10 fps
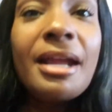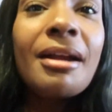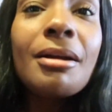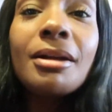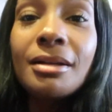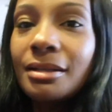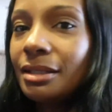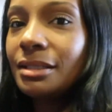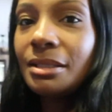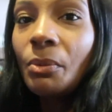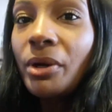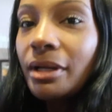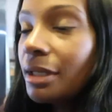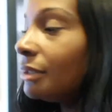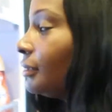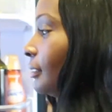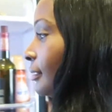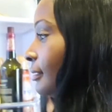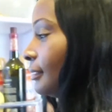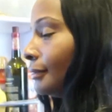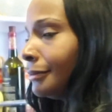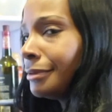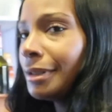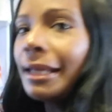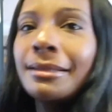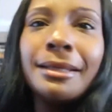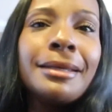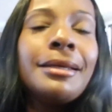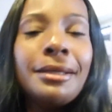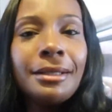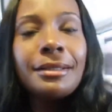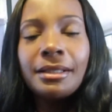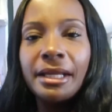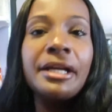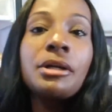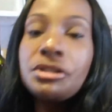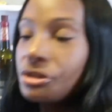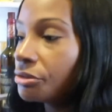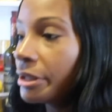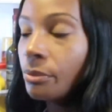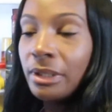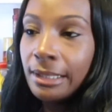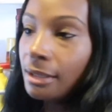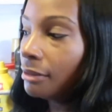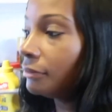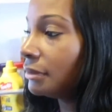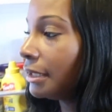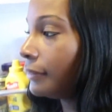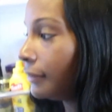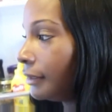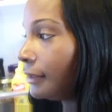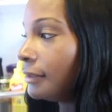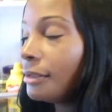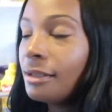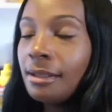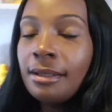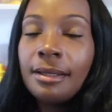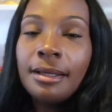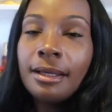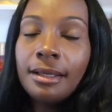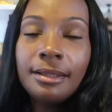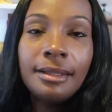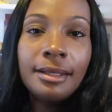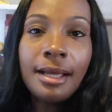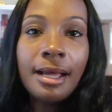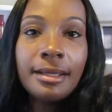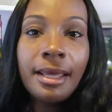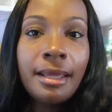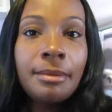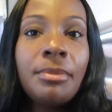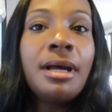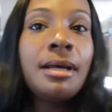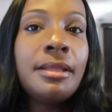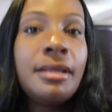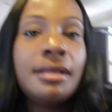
air isn't working? Like the heat, the air straight went out and then the guy came by,